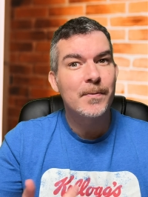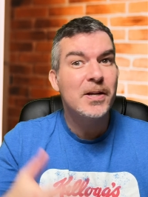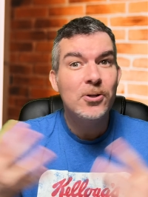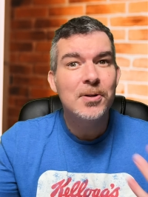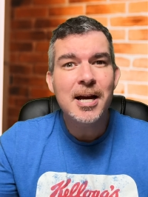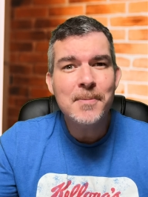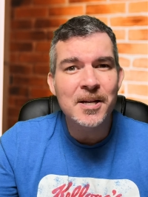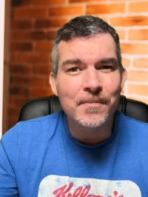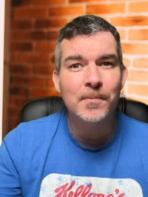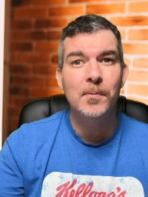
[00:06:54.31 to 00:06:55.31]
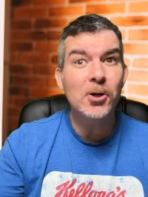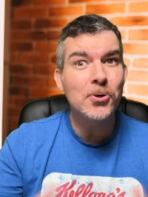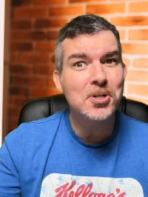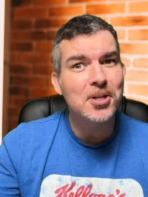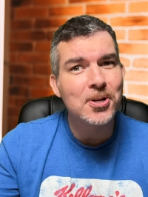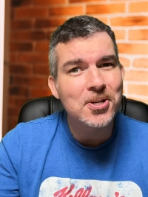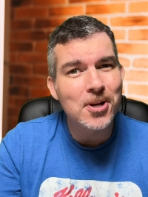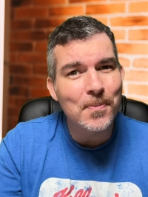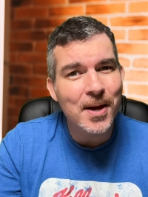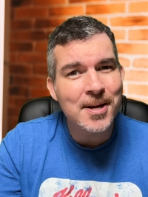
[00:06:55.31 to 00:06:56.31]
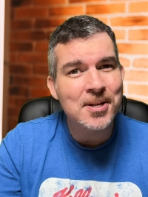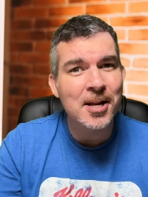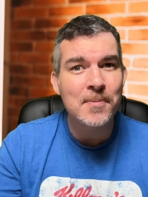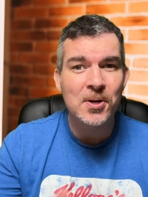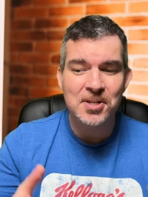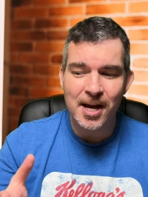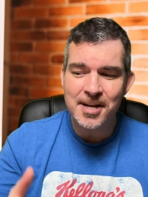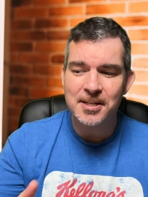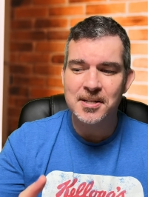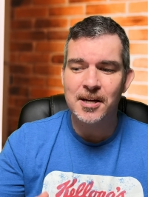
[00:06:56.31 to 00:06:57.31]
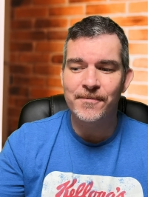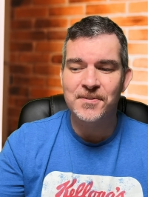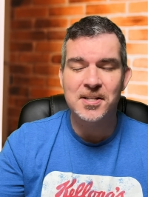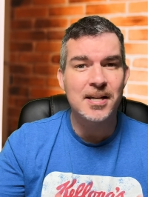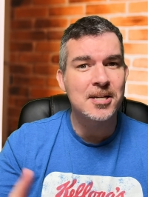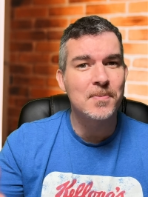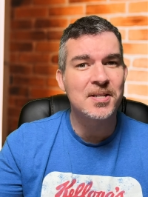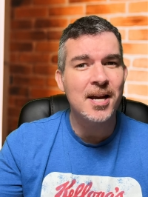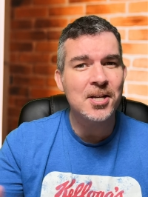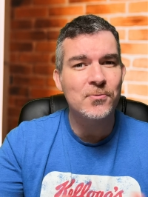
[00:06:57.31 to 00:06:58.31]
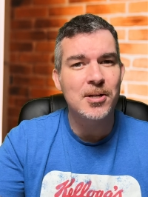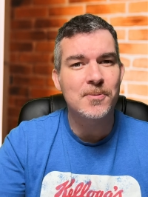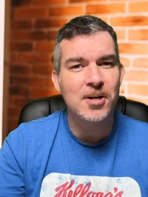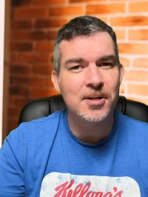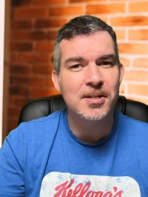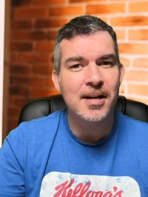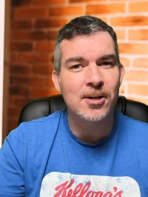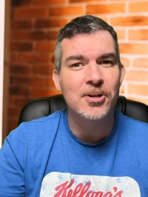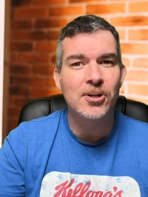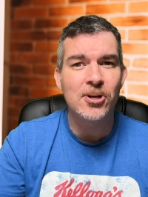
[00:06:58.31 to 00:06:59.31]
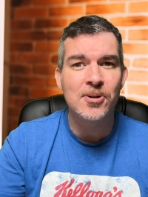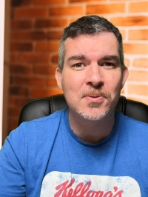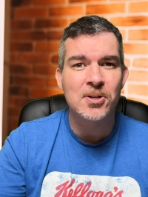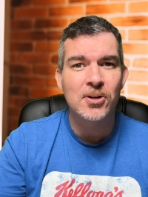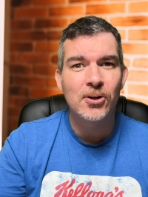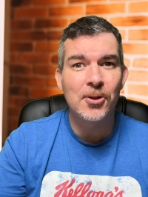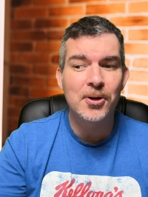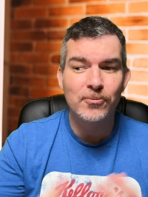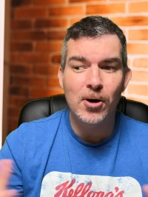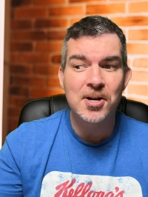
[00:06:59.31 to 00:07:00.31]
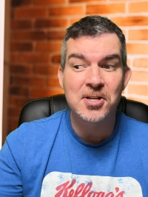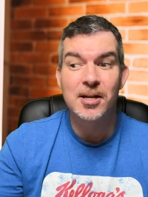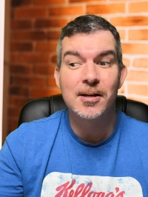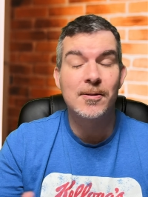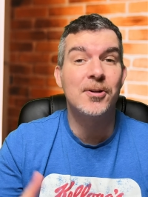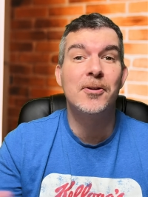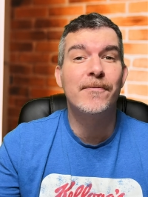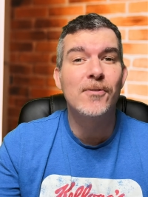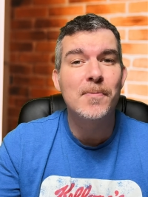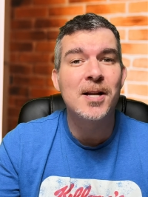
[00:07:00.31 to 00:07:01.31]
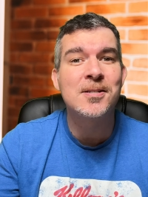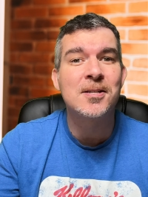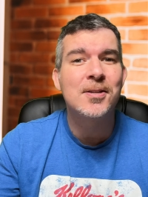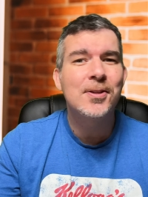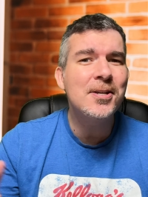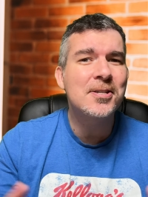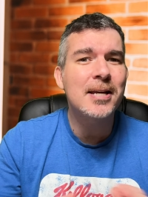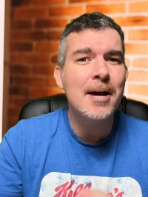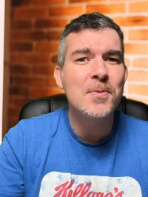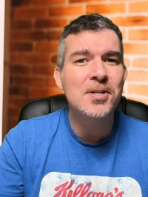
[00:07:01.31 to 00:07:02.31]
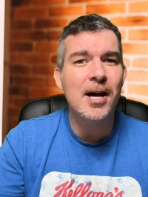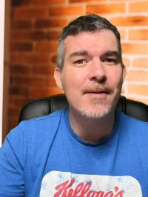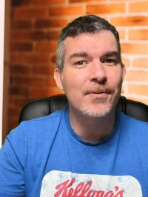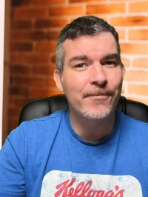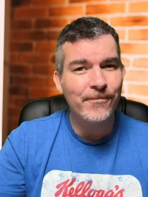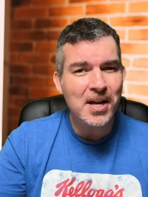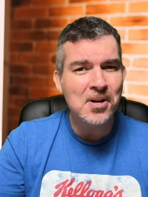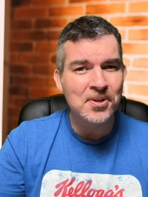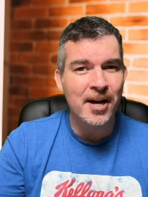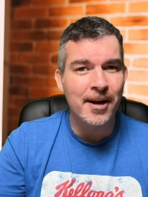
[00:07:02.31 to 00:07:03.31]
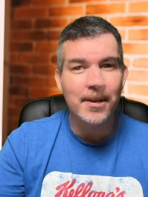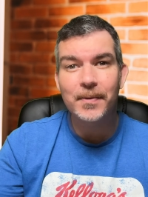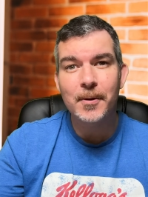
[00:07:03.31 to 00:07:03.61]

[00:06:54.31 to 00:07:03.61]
I mean, you name it. Of course, it doesn't stop there, do they? Because as the self-assessment tax return deadline looms, on the horizon in I know a few months, these scammers are having a field day.